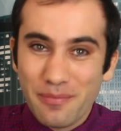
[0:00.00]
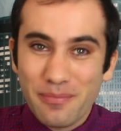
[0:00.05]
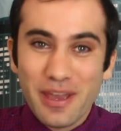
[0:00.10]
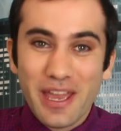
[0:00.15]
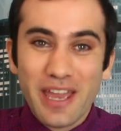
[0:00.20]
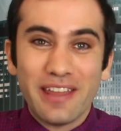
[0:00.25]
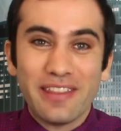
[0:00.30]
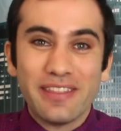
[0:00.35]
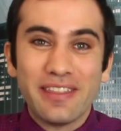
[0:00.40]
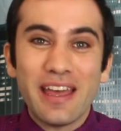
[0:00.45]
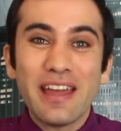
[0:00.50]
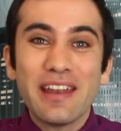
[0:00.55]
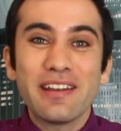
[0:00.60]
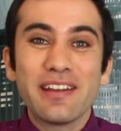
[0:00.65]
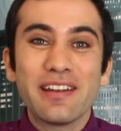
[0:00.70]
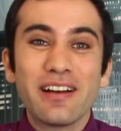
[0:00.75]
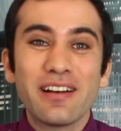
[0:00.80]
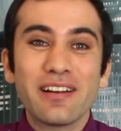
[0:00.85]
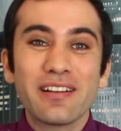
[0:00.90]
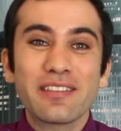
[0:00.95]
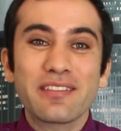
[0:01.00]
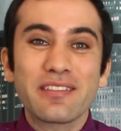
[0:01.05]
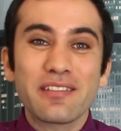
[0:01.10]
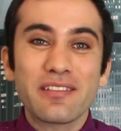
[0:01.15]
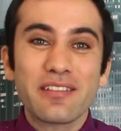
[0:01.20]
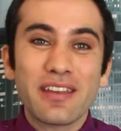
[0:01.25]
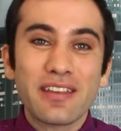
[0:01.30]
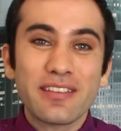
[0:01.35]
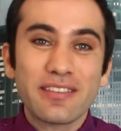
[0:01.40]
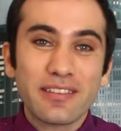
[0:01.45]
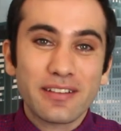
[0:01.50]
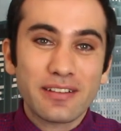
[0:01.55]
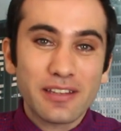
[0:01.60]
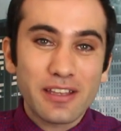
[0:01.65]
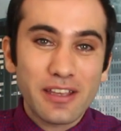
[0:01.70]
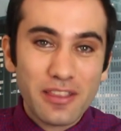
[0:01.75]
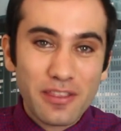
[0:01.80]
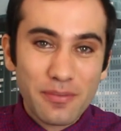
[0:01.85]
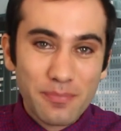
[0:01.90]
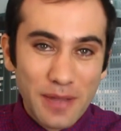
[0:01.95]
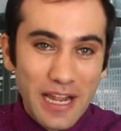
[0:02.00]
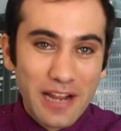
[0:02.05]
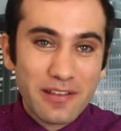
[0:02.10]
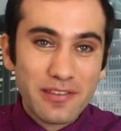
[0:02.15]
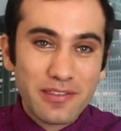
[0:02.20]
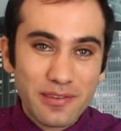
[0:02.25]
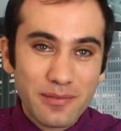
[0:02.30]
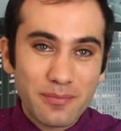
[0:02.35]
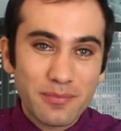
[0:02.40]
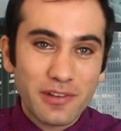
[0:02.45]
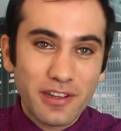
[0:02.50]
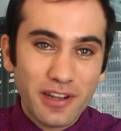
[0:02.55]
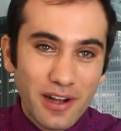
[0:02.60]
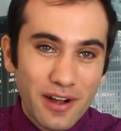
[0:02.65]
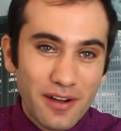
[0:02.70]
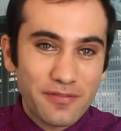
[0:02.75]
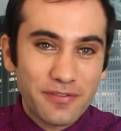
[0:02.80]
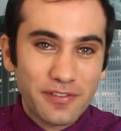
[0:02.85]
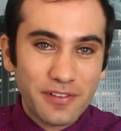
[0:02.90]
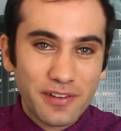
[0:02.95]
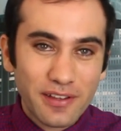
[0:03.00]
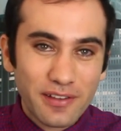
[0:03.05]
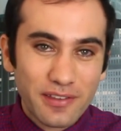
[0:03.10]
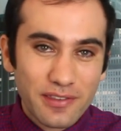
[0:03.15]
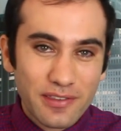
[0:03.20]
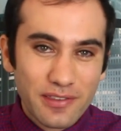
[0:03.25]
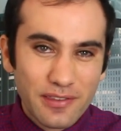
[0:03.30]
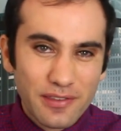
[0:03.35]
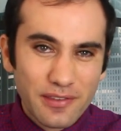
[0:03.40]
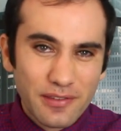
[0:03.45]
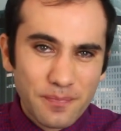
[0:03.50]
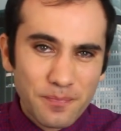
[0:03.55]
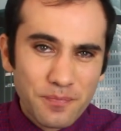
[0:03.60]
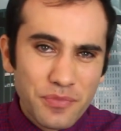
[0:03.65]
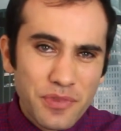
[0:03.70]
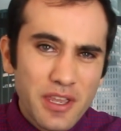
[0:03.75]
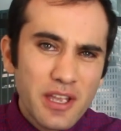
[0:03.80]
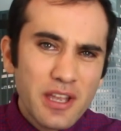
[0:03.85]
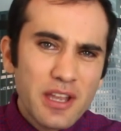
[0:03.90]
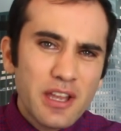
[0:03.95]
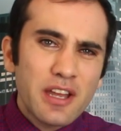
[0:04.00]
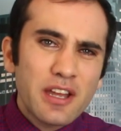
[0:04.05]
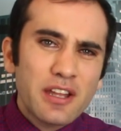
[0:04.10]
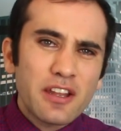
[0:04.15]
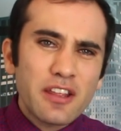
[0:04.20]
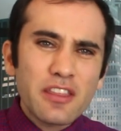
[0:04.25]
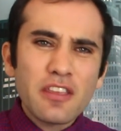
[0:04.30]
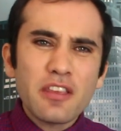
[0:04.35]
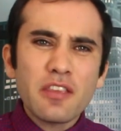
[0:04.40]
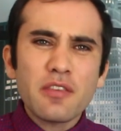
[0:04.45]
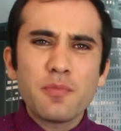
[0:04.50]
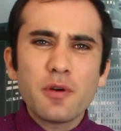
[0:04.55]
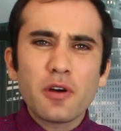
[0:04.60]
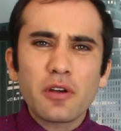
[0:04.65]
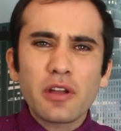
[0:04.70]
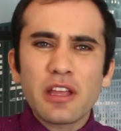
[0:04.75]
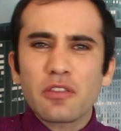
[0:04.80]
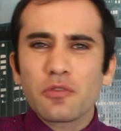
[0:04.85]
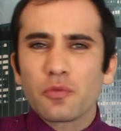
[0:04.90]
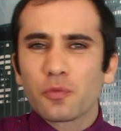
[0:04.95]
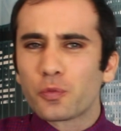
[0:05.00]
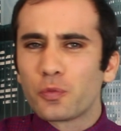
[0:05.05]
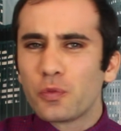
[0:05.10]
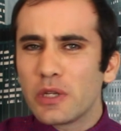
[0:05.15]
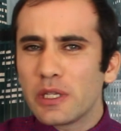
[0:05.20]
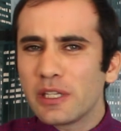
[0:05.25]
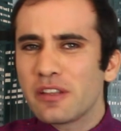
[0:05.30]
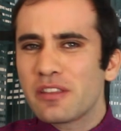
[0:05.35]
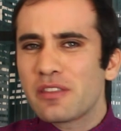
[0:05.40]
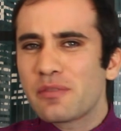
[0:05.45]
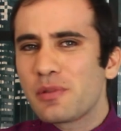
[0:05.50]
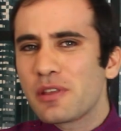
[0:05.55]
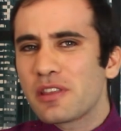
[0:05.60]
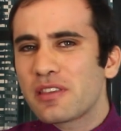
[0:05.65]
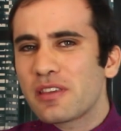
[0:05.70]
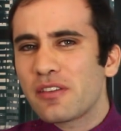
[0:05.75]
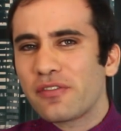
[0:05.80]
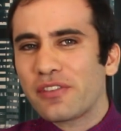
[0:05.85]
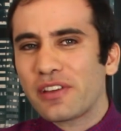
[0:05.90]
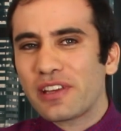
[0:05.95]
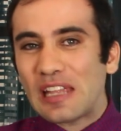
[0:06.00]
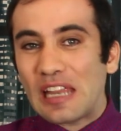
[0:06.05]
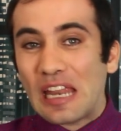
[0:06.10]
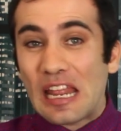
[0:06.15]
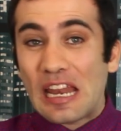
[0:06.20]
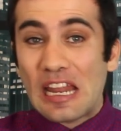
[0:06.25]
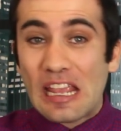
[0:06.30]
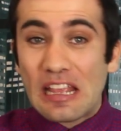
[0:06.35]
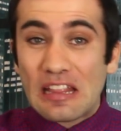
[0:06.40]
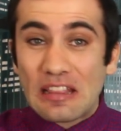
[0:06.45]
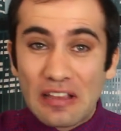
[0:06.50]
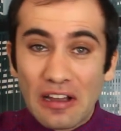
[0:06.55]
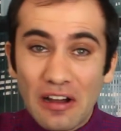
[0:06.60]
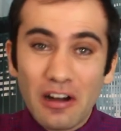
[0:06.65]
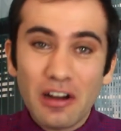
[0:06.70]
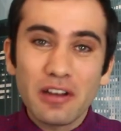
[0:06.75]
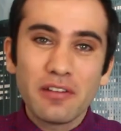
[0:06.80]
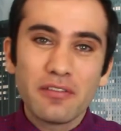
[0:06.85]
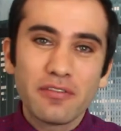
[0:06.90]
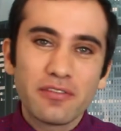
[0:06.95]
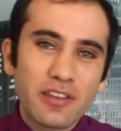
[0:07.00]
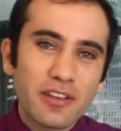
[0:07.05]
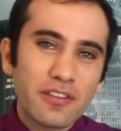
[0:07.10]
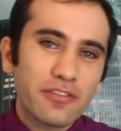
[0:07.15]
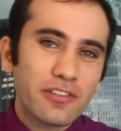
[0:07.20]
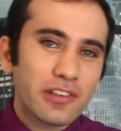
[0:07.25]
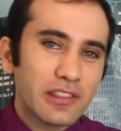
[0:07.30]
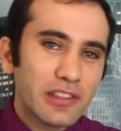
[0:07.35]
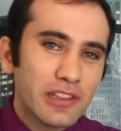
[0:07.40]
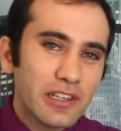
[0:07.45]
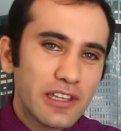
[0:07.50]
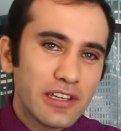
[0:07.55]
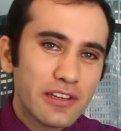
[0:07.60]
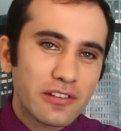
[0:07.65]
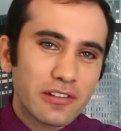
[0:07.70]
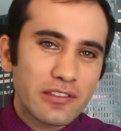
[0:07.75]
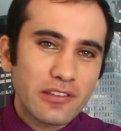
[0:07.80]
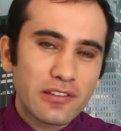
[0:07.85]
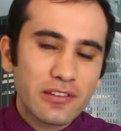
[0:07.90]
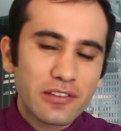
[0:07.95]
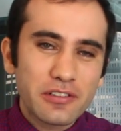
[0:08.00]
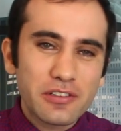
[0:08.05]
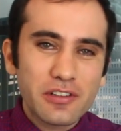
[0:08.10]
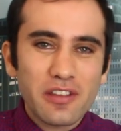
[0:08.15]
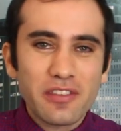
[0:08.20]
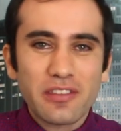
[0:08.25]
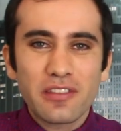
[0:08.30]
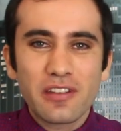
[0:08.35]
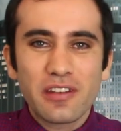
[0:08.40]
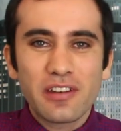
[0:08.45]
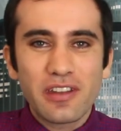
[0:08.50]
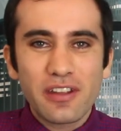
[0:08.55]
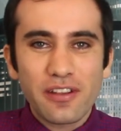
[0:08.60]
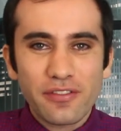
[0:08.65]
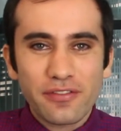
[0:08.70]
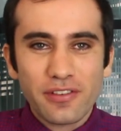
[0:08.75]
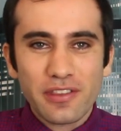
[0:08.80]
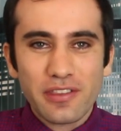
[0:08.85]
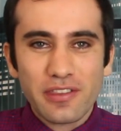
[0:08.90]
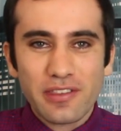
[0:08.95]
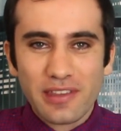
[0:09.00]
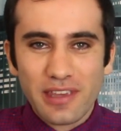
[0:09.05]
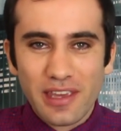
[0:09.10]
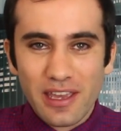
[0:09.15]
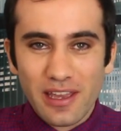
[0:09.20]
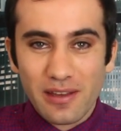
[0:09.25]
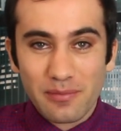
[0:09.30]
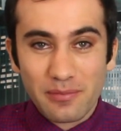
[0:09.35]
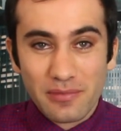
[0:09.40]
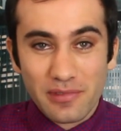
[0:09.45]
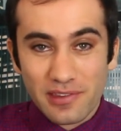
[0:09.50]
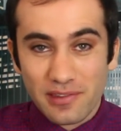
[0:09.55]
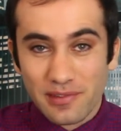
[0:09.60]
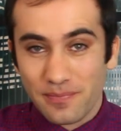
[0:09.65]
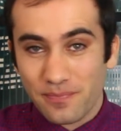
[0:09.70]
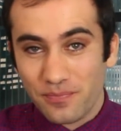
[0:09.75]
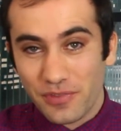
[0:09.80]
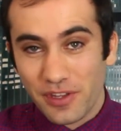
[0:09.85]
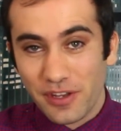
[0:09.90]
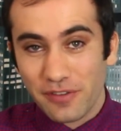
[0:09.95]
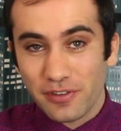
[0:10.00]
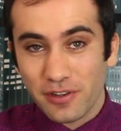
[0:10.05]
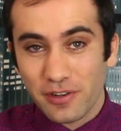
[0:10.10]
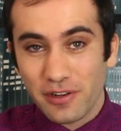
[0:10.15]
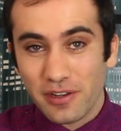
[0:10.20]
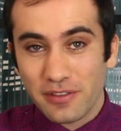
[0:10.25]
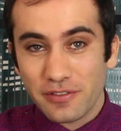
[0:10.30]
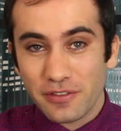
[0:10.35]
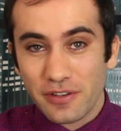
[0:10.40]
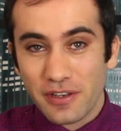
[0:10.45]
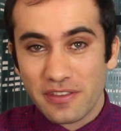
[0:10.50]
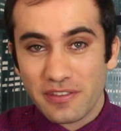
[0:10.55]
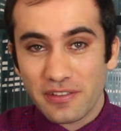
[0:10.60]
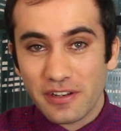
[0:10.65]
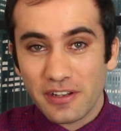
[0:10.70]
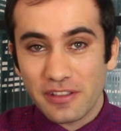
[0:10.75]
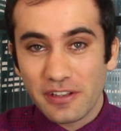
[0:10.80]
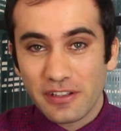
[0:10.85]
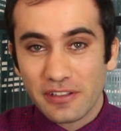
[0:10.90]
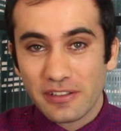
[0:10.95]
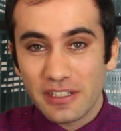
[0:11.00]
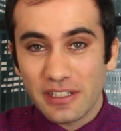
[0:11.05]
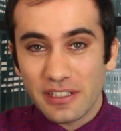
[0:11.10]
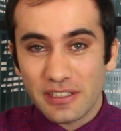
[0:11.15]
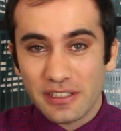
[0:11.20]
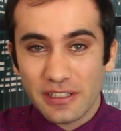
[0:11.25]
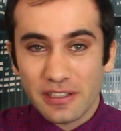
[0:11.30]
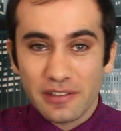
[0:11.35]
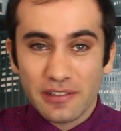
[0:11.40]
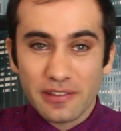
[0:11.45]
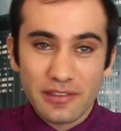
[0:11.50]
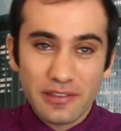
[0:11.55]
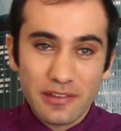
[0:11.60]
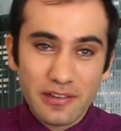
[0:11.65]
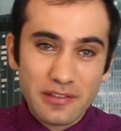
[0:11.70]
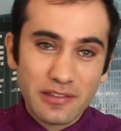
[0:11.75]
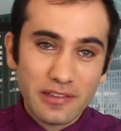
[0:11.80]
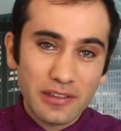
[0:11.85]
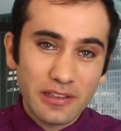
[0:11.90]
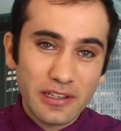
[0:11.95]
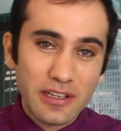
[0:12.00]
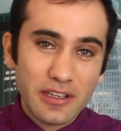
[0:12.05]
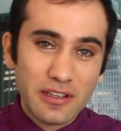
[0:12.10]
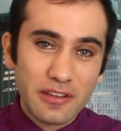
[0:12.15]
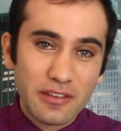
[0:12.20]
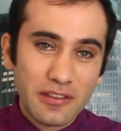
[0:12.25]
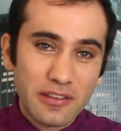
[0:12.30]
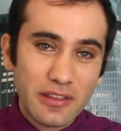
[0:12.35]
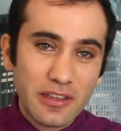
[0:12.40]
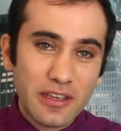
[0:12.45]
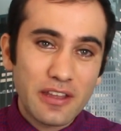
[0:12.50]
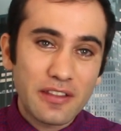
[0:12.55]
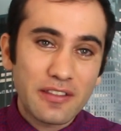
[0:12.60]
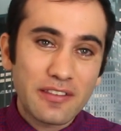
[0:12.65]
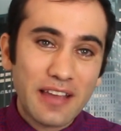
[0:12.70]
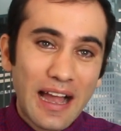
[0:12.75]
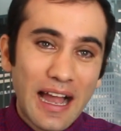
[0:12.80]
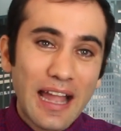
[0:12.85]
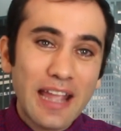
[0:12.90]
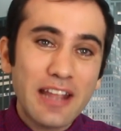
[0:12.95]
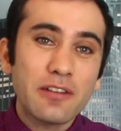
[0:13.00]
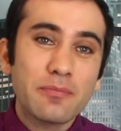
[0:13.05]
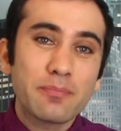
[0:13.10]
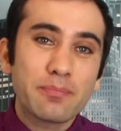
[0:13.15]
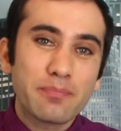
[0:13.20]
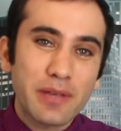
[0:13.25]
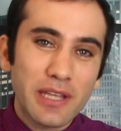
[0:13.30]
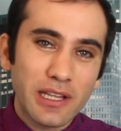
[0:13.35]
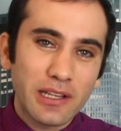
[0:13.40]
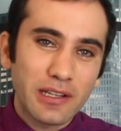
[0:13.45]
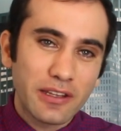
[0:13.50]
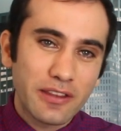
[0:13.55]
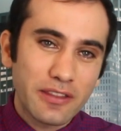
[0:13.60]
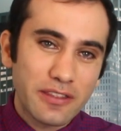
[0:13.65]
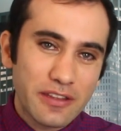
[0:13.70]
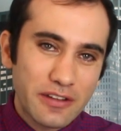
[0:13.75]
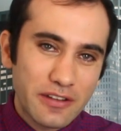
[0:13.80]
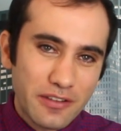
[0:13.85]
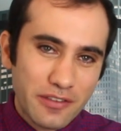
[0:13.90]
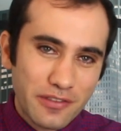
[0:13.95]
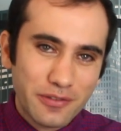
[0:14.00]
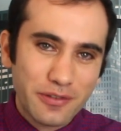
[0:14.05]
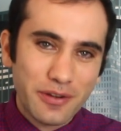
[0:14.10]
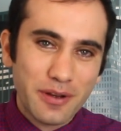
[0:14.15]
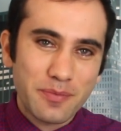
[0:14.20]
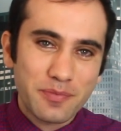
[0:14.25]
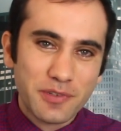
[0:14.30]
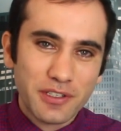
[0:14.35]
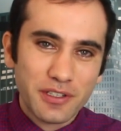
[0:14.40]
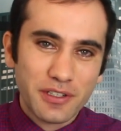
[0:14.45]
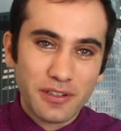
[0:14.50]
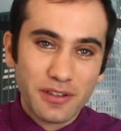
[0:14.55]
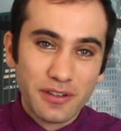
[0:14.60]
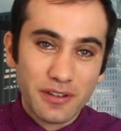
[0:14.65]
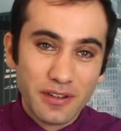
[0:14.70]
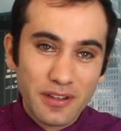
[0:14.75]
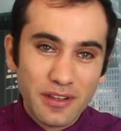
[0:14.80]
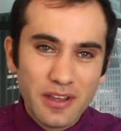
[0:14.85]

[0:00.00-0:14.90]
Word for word: Man, that non-sarcastically inspires some confidence. Now, this bill gets really specific in a ton of different legal solutions to different scams. And if you're interested in the details, there's a link to the entire bill in the description.